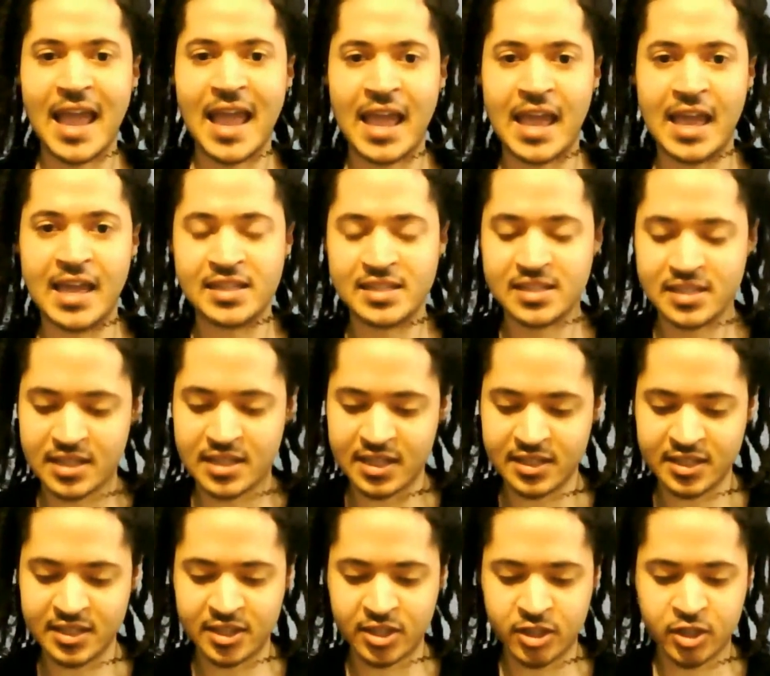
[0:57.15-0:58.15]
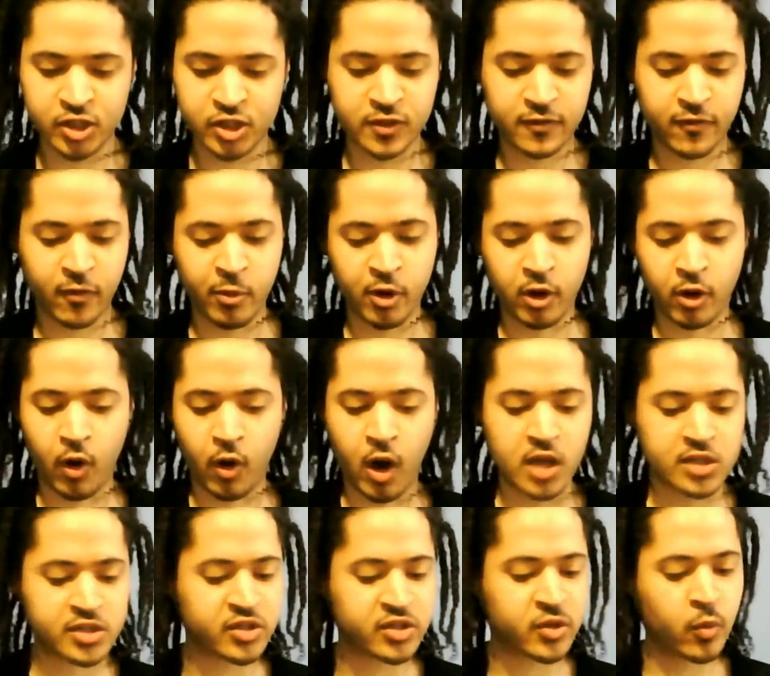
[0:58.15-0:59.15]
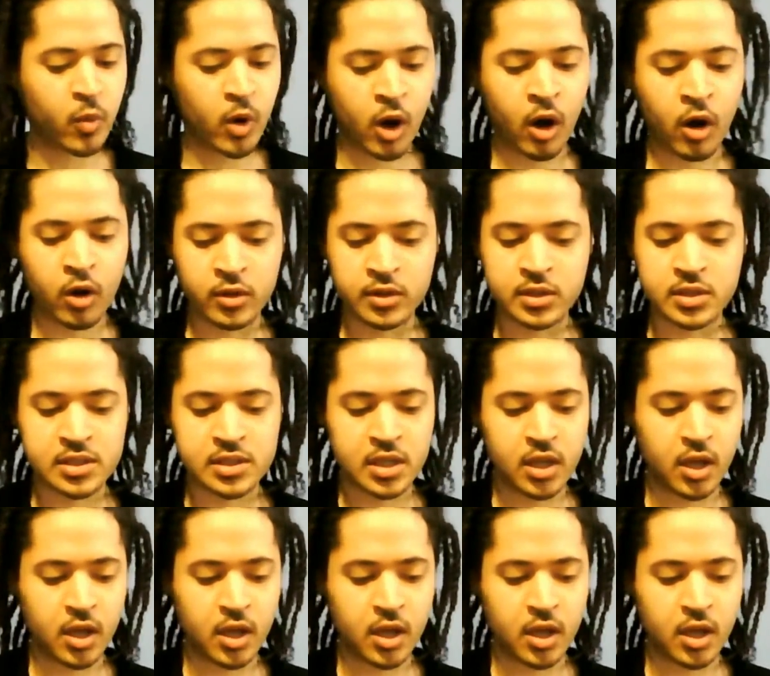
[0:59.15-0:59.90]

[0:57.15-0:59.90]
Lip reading: ancestors from across the world.